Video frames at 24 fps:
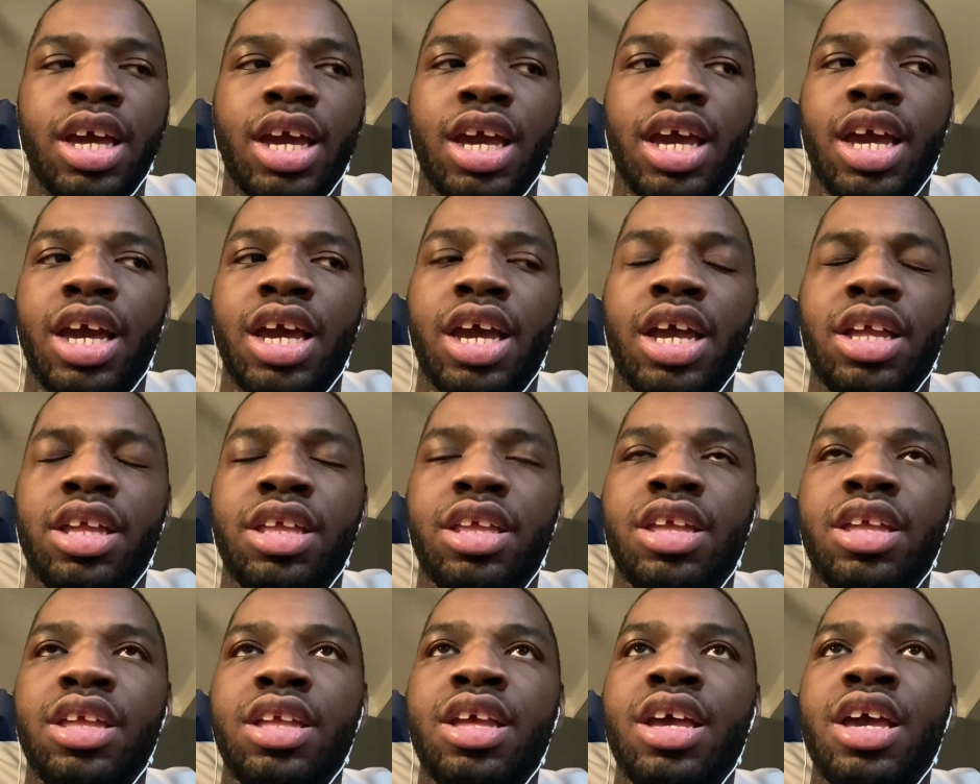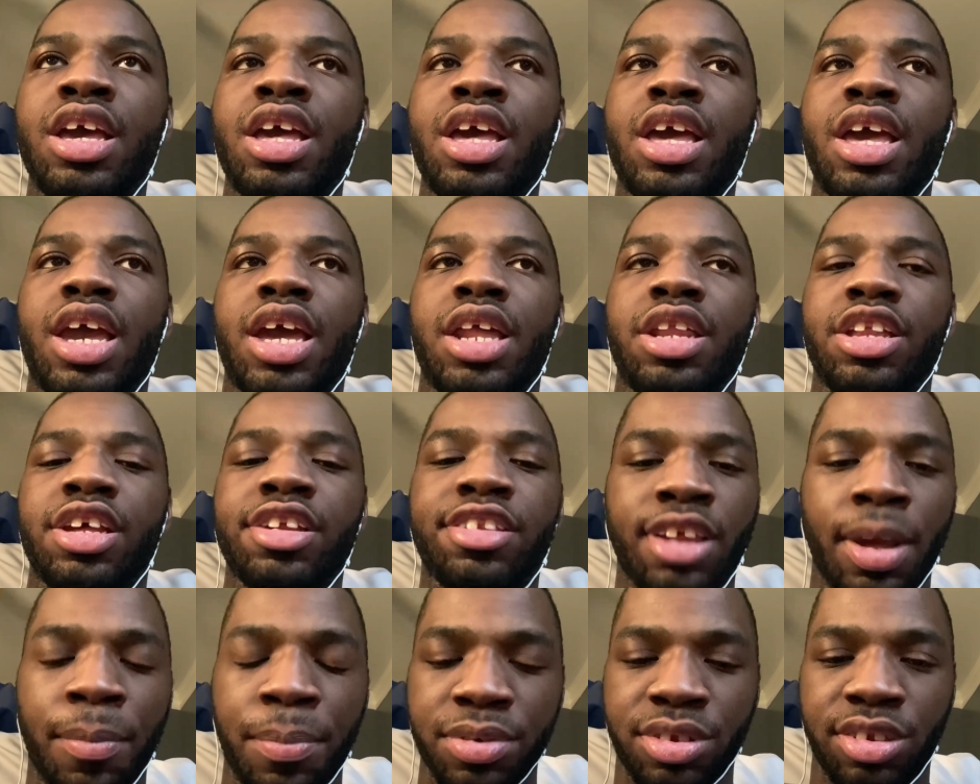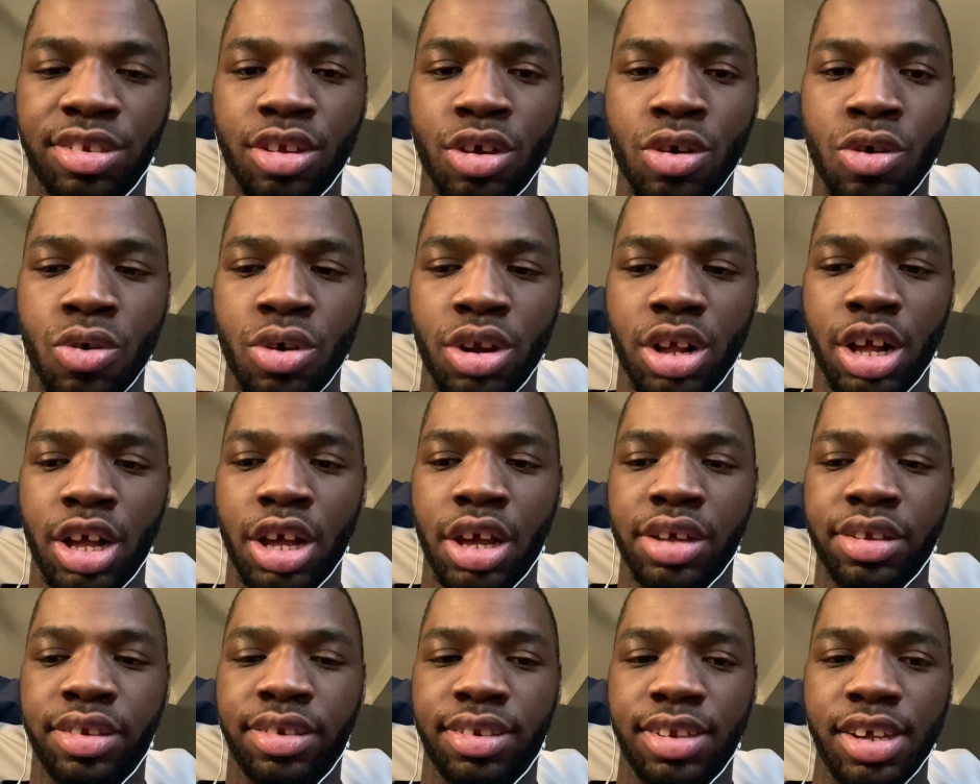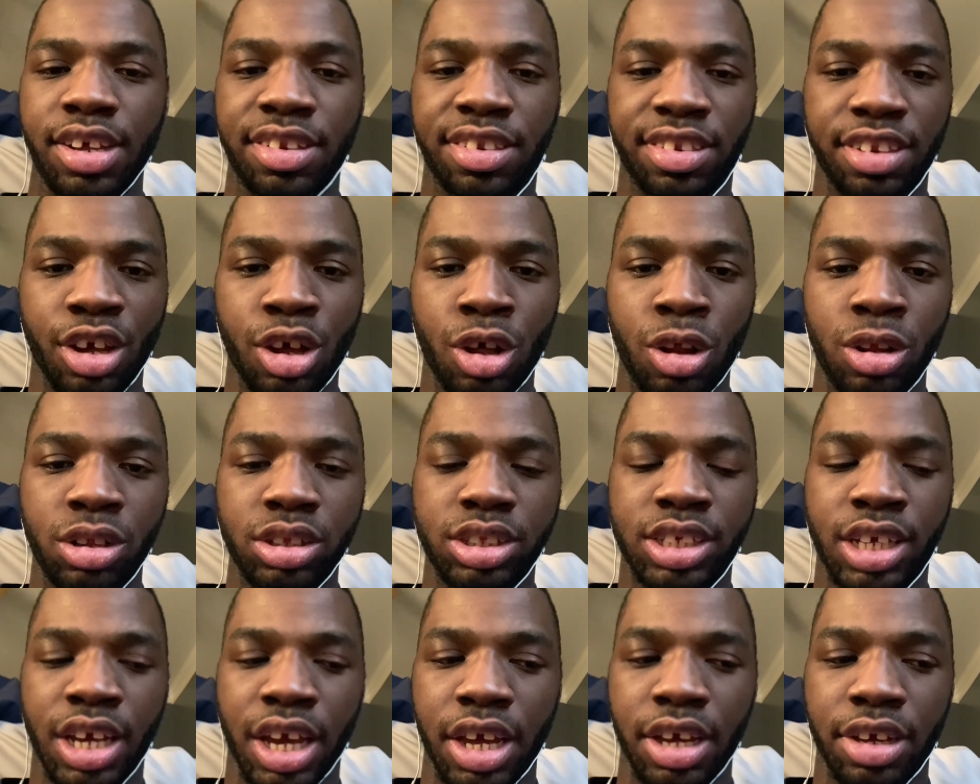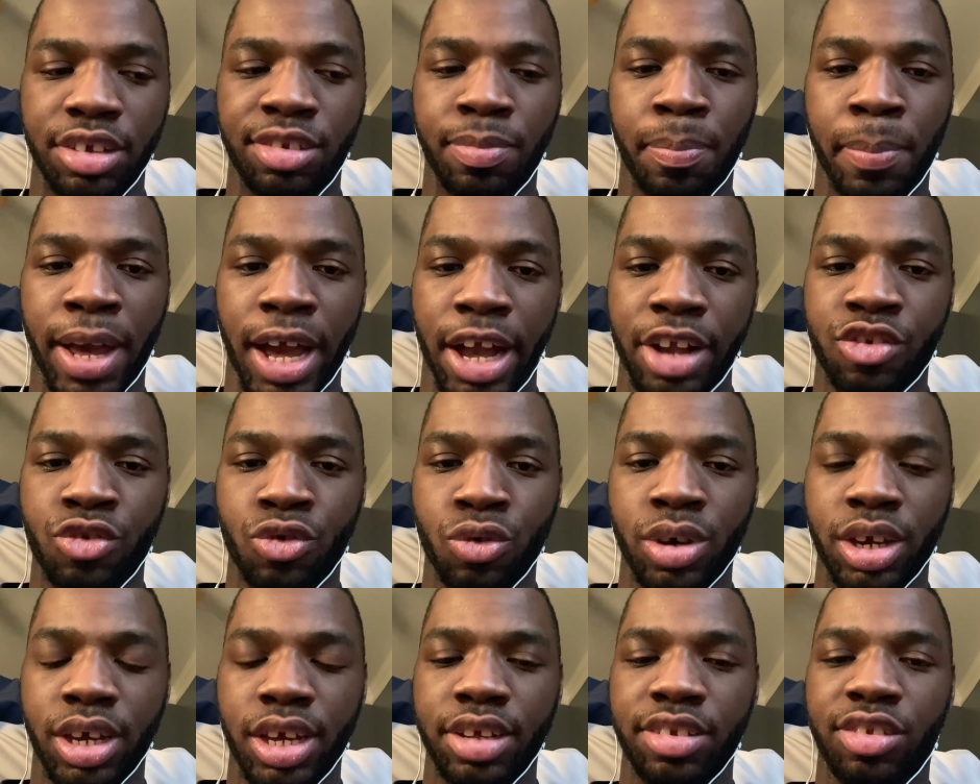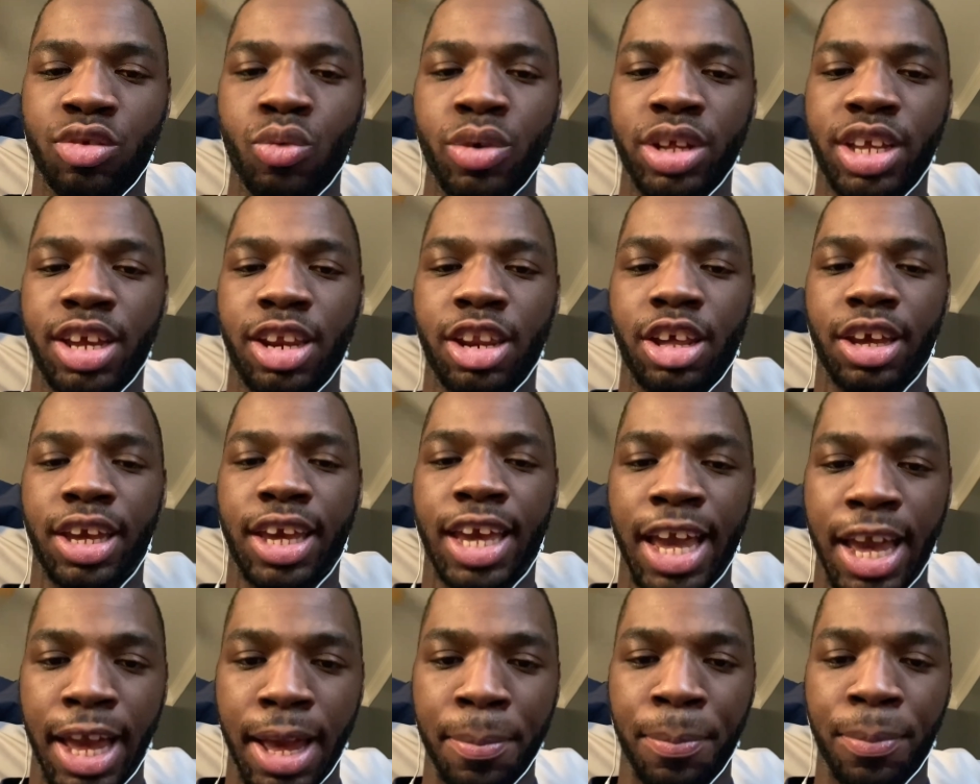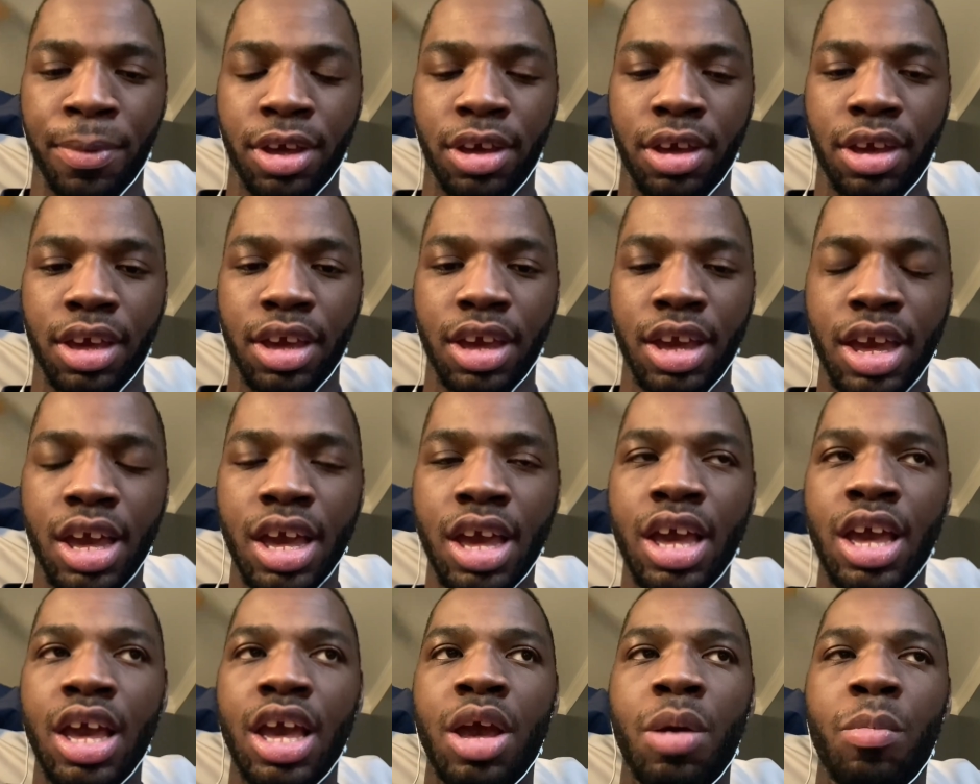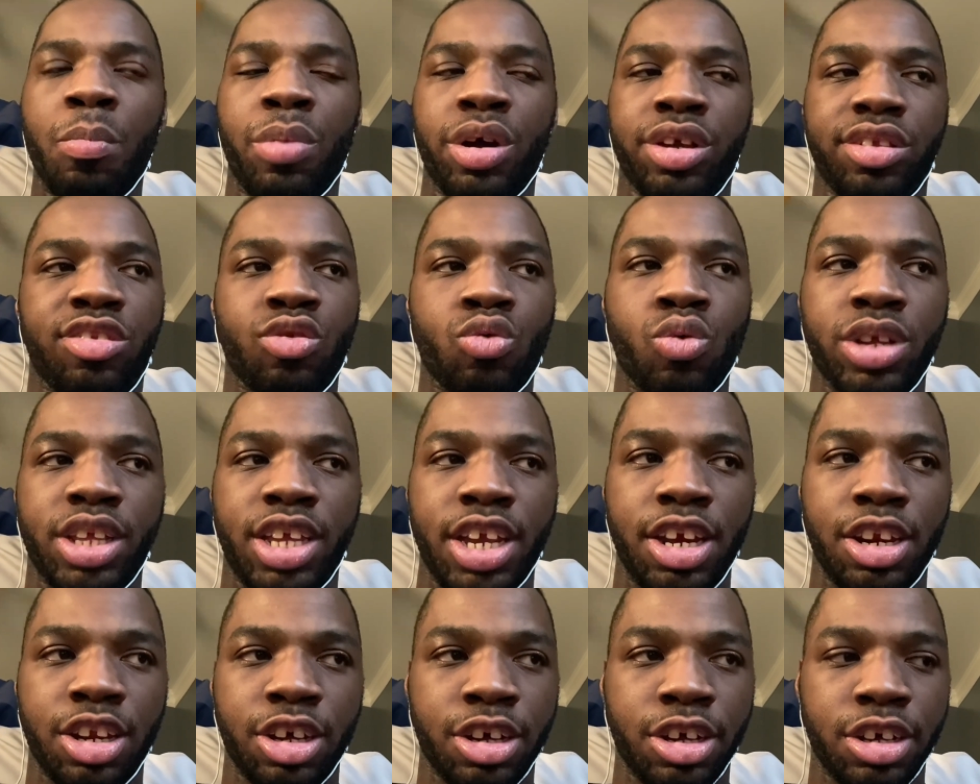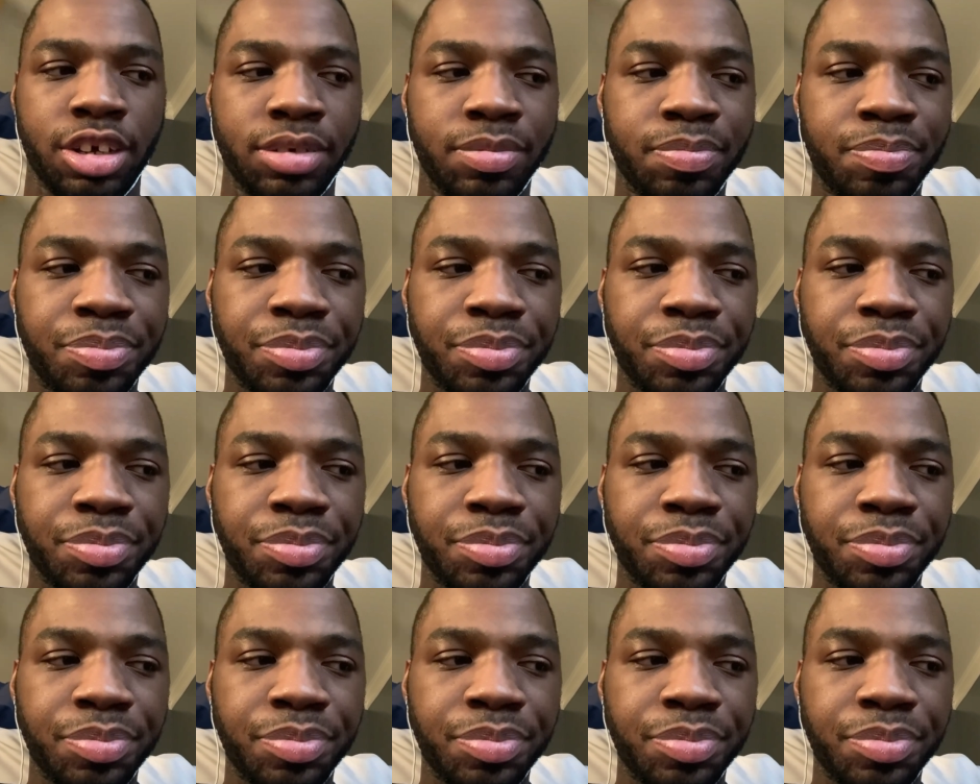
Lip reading: And in this episode, Cecil takes Patrick and Squidina camping, but Squidina